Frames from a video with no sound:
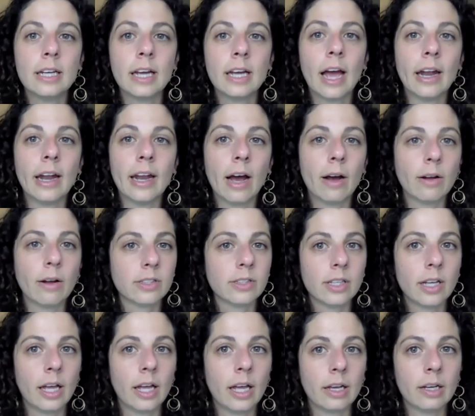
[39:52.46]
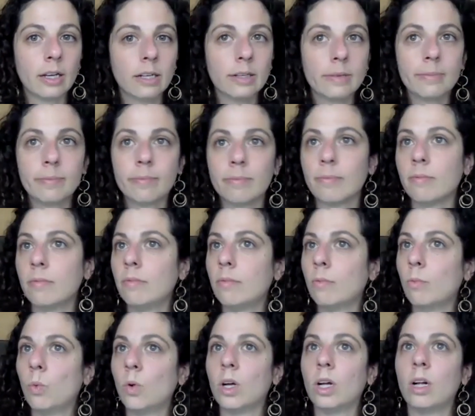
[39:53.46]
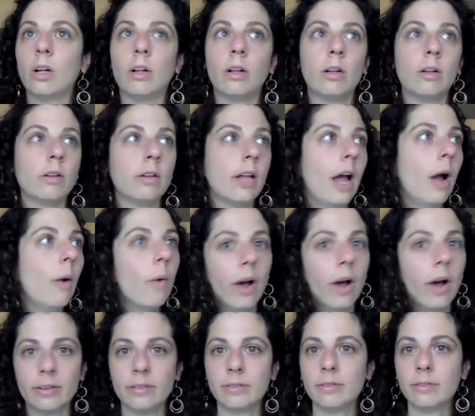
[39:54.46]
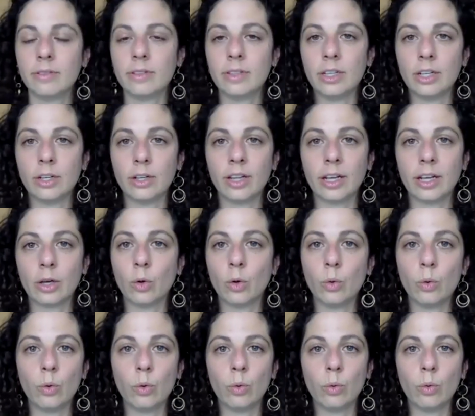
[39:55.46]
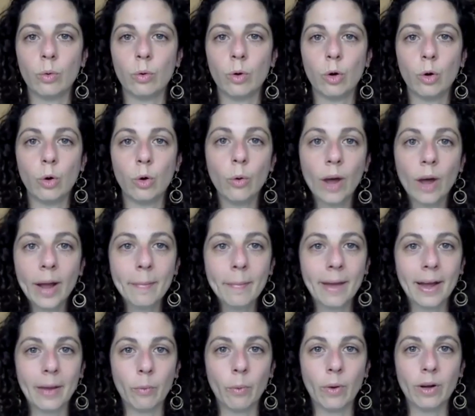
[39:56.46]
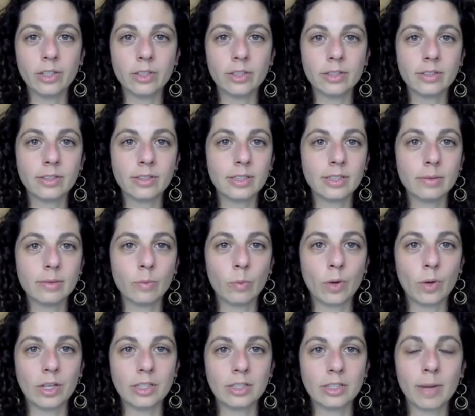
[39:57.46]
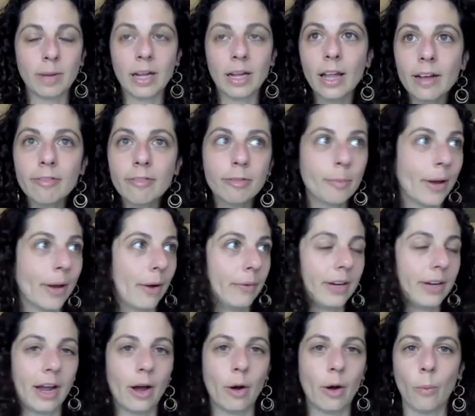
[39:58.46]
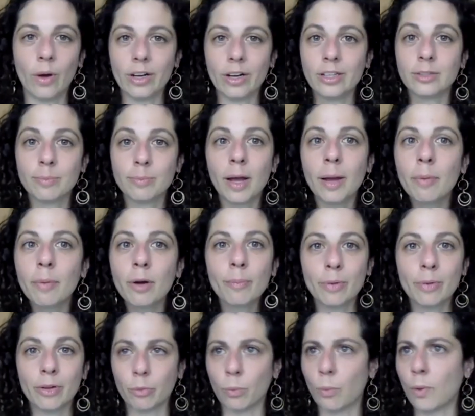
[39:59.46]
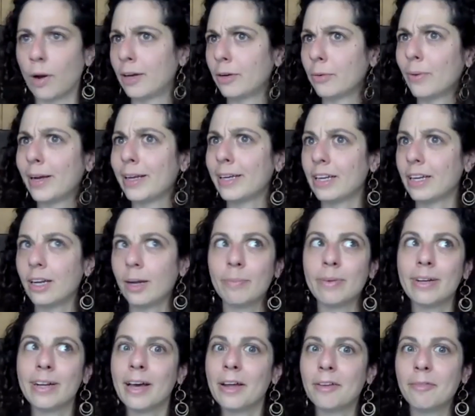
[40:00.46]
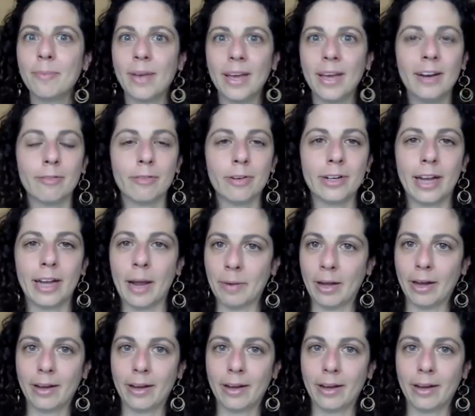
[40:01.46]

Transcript: And now it's like, well, now what? You know, like who am I? What is my life about now? What is my purpose? Why do I get up and out of bed every day? I'm not